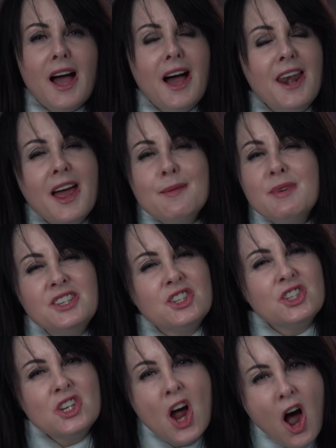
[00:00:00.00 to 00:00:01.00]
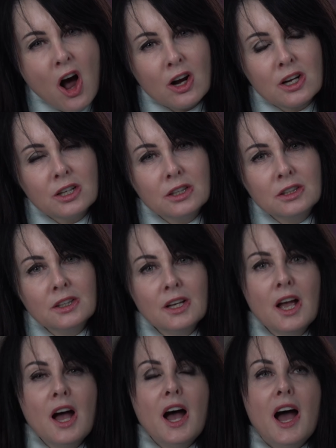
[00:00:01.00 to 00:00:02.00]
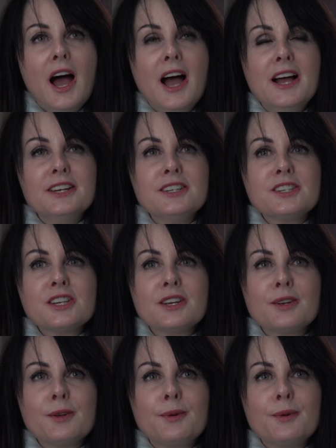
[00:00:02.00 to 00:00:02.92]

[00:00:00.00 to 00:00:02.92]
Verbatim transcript: and I'm in shock. And,